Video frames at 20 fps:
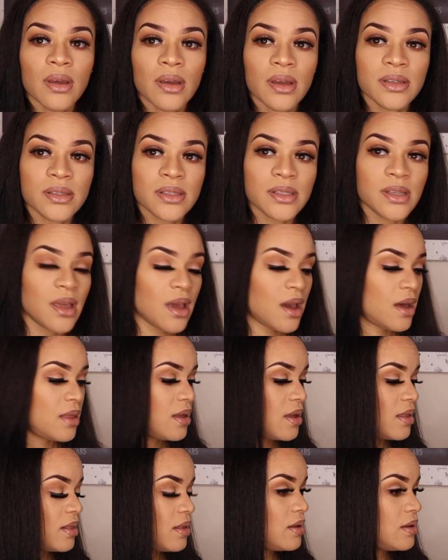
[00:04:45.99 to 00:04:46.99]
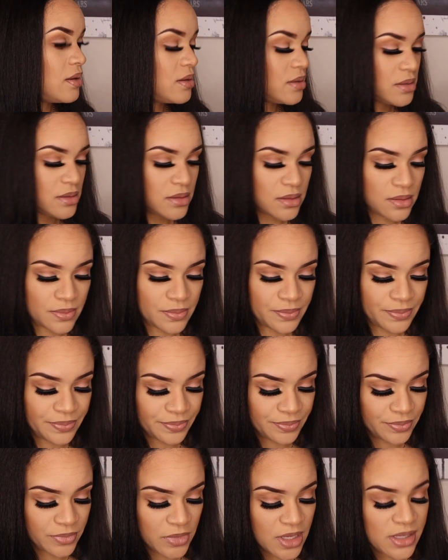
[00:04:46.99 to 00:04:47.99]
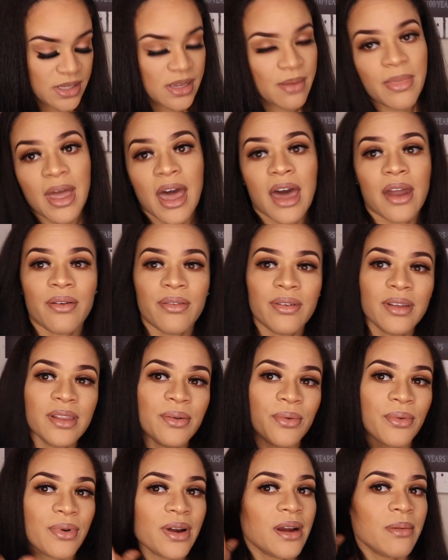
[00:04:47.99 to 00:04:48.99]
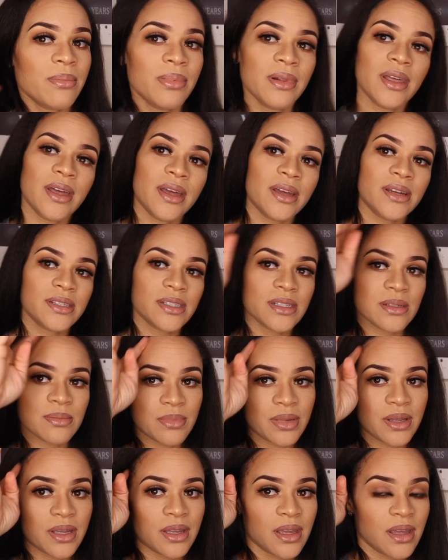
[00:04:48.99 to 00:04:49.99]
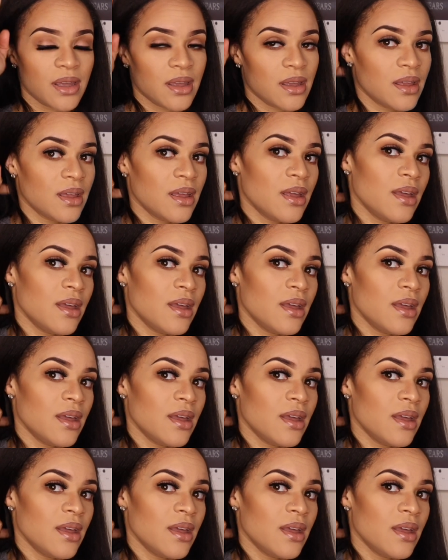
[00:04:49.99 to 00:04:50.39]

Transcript: and see how that looks. Cause I don't really wear blush, but